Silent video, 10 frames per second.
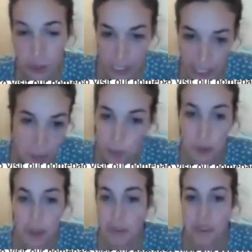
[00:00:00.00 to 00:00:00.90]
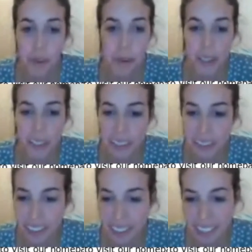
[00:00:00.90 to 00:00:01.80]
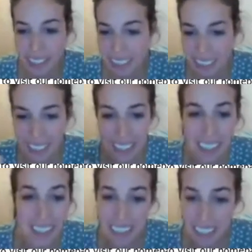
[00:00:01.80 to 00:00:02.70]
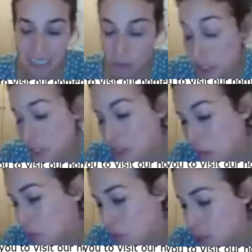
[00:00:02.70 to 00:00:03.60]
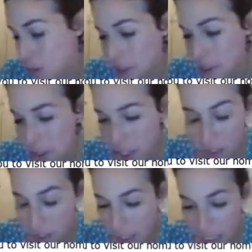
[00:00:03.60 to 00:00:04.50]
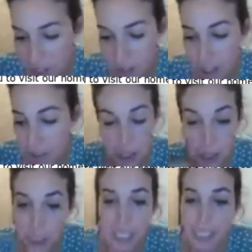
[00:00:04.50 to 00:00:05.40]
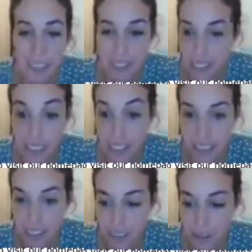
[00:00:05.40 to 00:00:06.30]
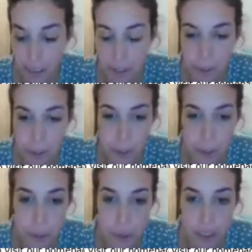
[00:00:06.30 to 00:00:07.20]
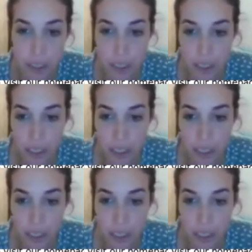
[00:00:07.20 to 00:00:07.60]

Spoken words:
So I guess the moral of the story is generically, once you restrict yourself to getting fibers, you're gonna get this kind of fundamental groups.